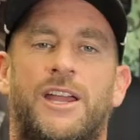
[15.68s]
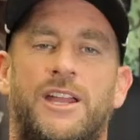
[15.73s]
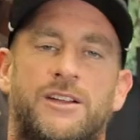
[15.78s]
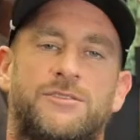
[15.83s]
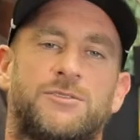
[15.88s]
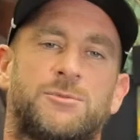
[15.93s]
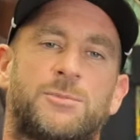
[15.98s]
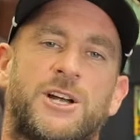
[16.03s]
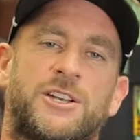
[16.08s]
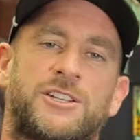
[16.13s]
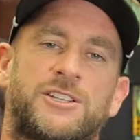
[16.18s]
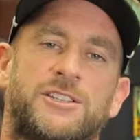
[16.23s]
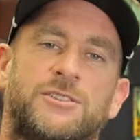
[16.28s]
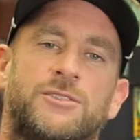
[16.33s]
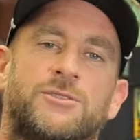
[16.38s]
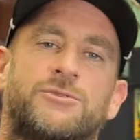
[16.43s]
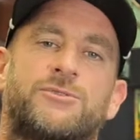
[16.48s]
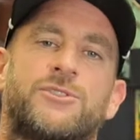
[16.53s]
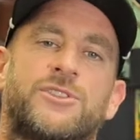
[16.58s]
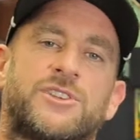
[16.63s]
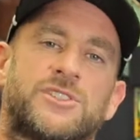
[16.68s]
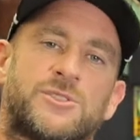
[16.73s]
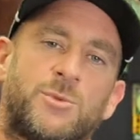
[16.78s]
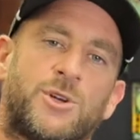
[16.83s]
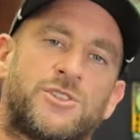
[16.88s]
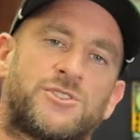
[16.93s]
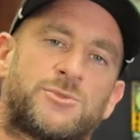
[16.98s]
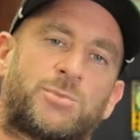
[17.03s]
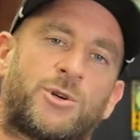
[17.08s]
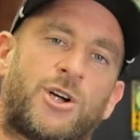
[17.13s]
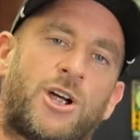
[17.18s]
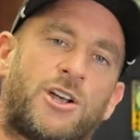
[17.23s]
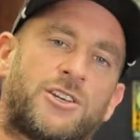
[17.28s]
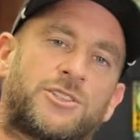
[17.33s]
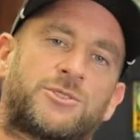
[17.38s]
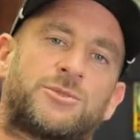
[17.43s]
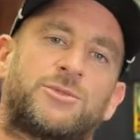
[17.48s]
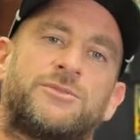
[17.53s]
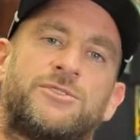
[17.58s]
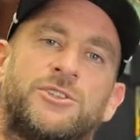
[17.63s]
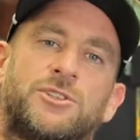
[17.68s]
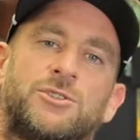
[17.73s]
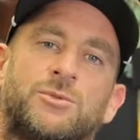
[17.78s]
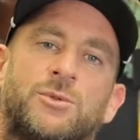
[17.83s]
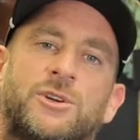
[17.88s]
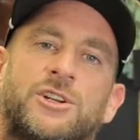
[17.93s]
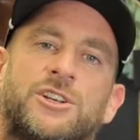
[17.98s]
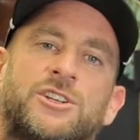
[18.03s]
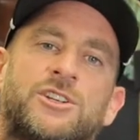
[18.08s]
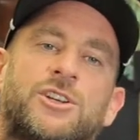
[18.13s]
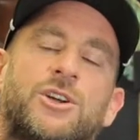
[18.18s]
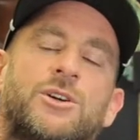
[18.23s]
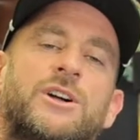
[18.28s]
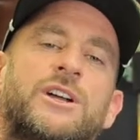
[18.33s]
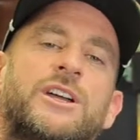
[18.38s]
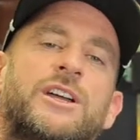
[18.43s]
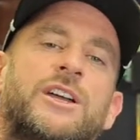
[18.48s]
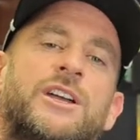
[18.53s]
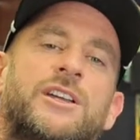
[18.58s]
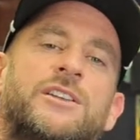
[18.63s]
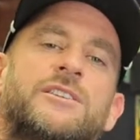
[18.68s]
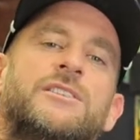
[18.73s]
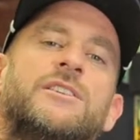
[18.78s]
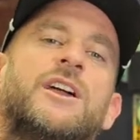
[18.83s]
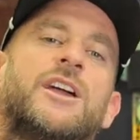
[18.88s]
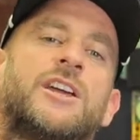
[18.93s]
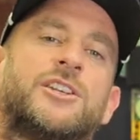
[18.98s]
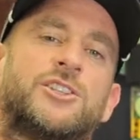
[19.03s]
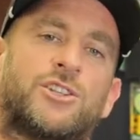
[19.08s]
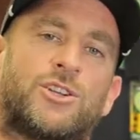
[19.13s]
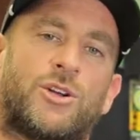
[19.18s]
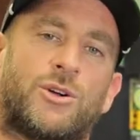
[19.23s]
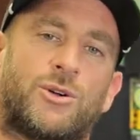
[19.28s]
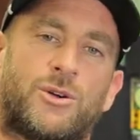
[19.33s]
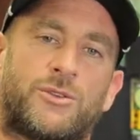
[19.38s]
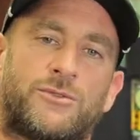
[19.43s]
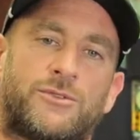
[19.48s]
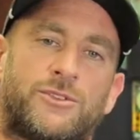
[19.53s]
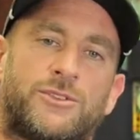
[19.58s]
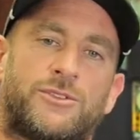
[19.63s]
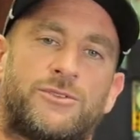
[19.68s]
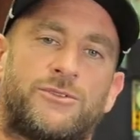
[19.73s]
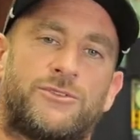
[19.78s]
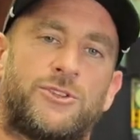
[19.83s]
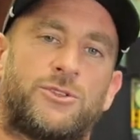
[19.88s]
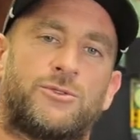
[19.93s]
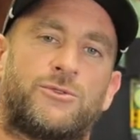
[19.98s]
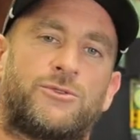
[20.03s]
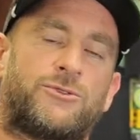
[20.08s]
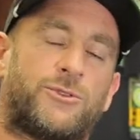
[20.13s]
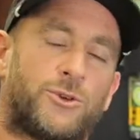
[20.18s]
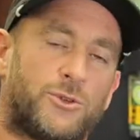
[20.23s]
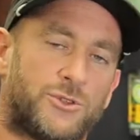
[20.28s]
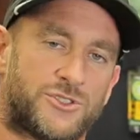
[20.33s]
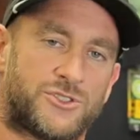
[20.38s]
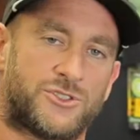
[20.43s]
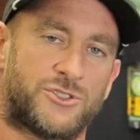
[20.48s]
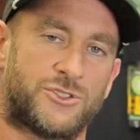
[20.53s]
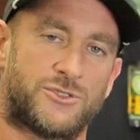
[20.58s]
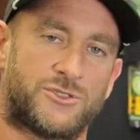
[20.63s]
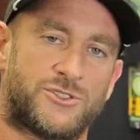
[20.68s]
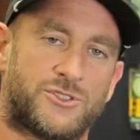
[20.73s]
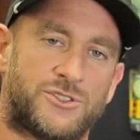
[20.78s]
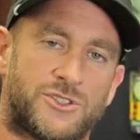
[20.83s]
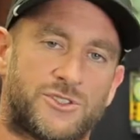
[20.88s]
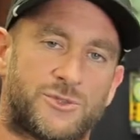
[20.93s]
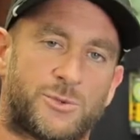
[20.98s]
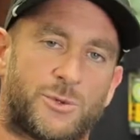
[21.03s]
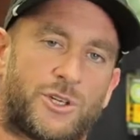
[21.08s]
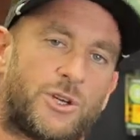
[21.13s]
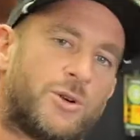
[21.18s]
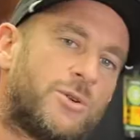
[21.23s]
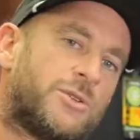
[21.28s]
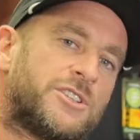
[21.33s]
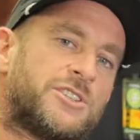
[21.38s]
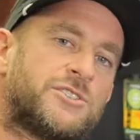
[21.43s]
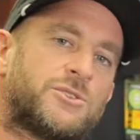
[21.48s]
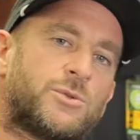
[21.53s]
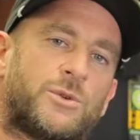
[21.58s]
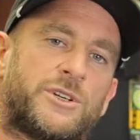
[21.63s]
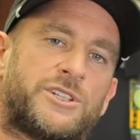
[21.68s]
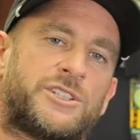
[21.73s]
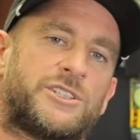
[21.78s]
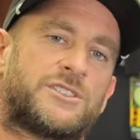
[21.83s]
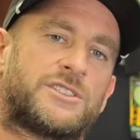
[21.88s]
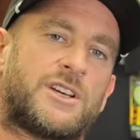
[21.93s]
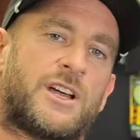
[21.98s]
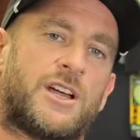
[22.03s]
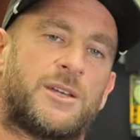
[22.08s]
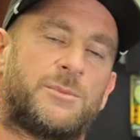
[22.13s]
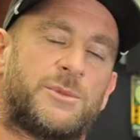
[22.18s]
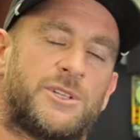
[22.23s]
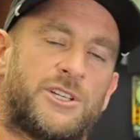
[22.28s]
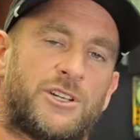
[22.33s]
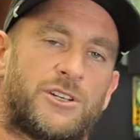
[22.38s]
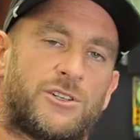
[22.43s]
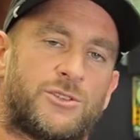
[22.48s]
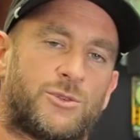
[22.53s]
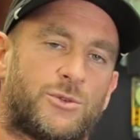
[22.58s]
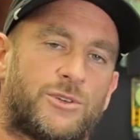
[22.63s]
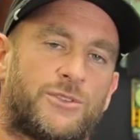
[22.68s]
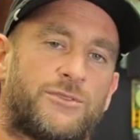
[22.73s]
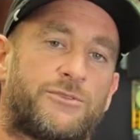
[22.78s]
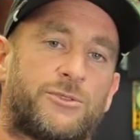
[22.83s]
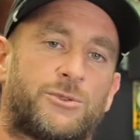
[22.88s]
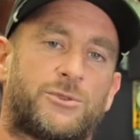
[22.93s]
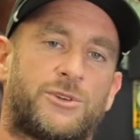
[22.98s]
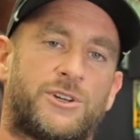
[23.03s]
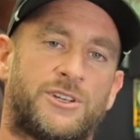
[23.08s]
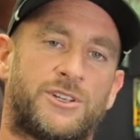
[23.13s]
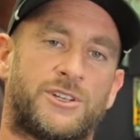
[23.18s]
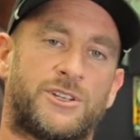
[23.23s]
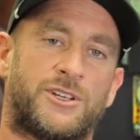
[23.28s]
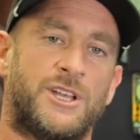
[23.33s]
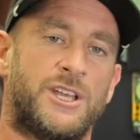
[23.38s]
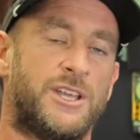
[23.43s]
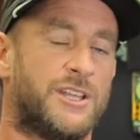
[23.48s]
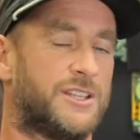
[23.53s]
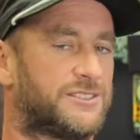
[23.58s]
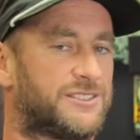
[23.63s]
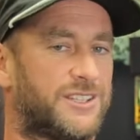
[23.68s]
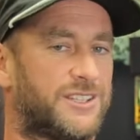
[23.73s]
Hey everybody, for this month's product review we're going to go ahead and go over a few full suits since we're going into winter time here in North Florida.